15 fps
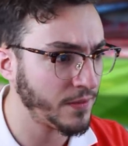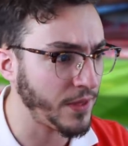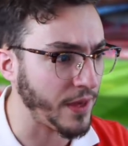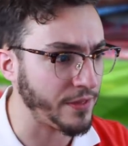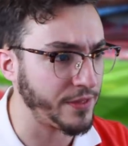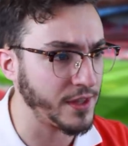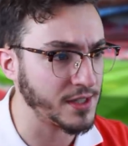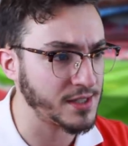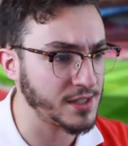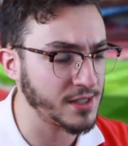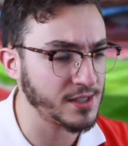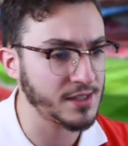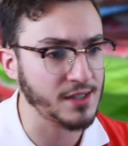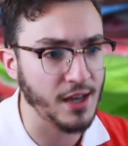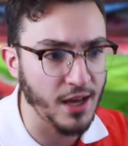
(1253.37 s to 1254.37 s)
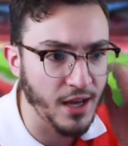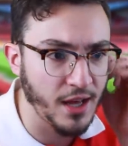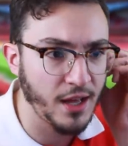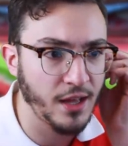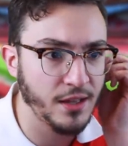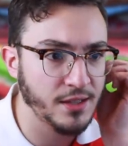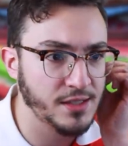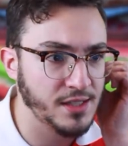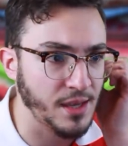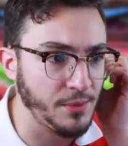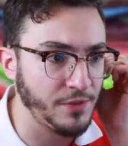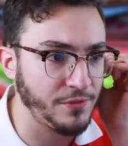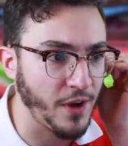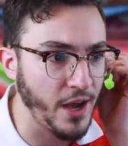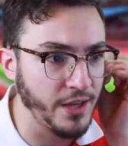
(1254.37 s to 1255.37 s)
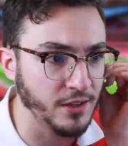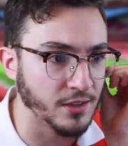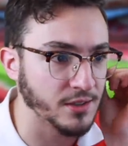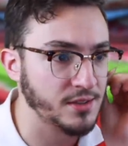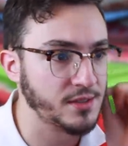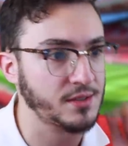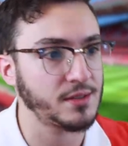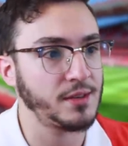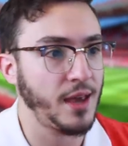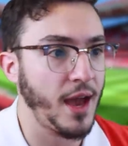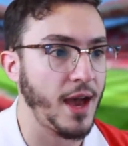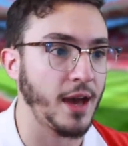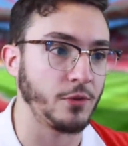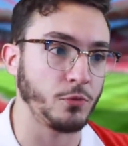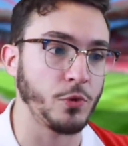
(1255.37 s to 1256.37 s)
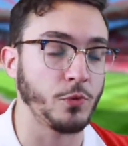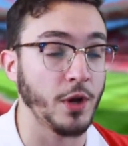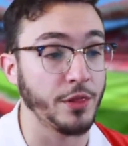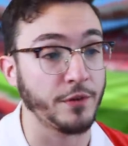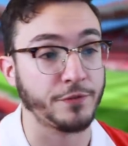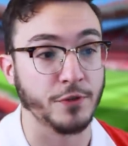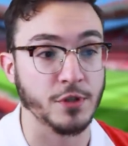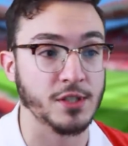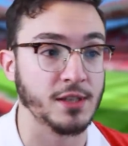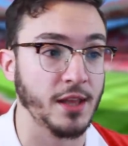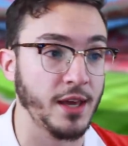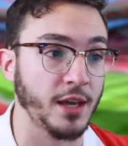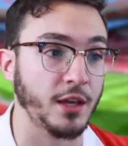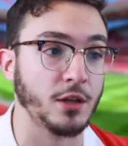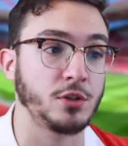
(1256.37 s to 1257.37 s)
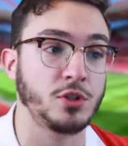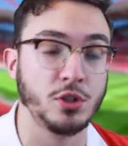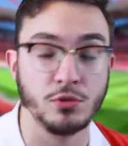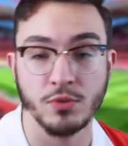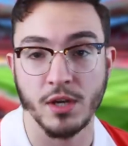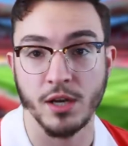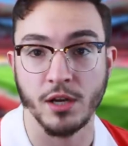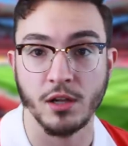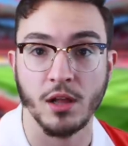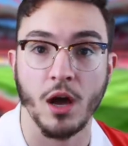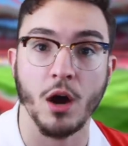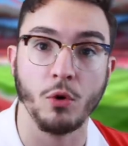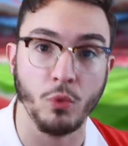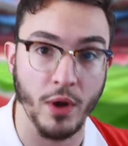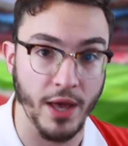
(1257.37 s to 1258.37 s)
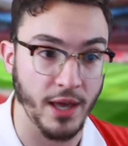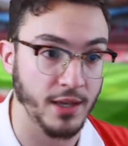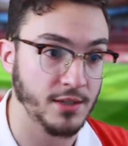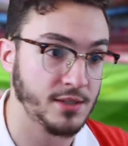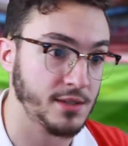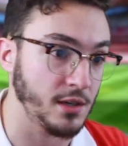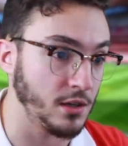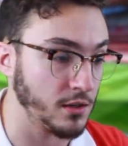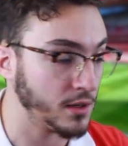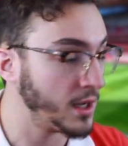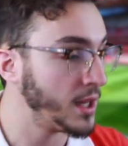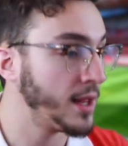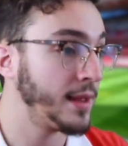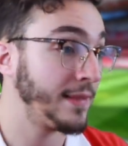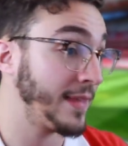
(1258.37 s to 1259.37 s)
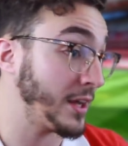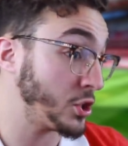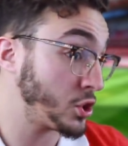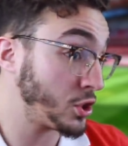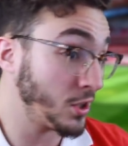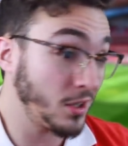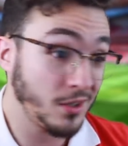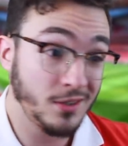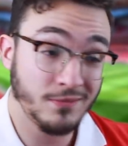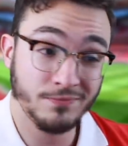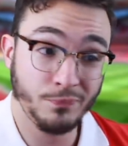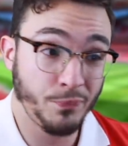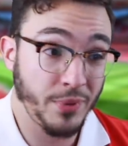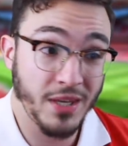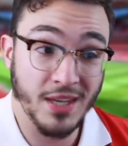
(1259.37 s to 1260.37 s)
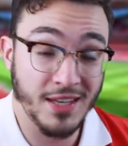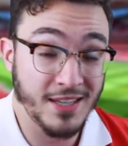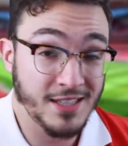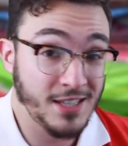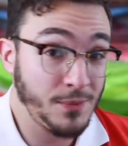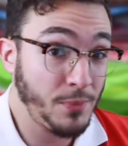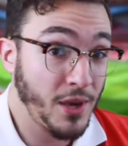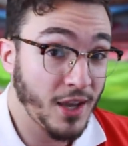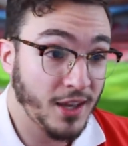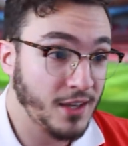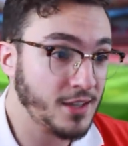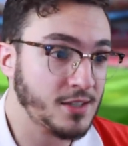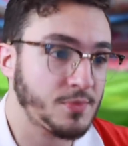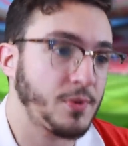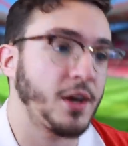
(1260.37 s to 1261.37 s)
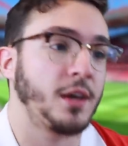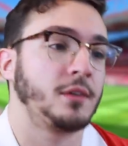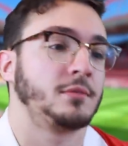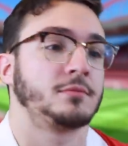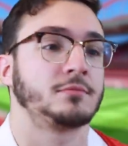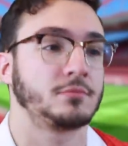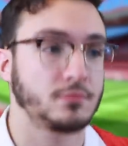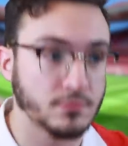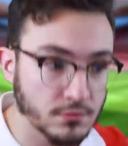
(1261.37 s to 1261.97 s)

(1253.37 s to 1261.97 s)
that this is semifinals. Yeah, and we won the first leg 2-0 away. So that should be easy pickings, but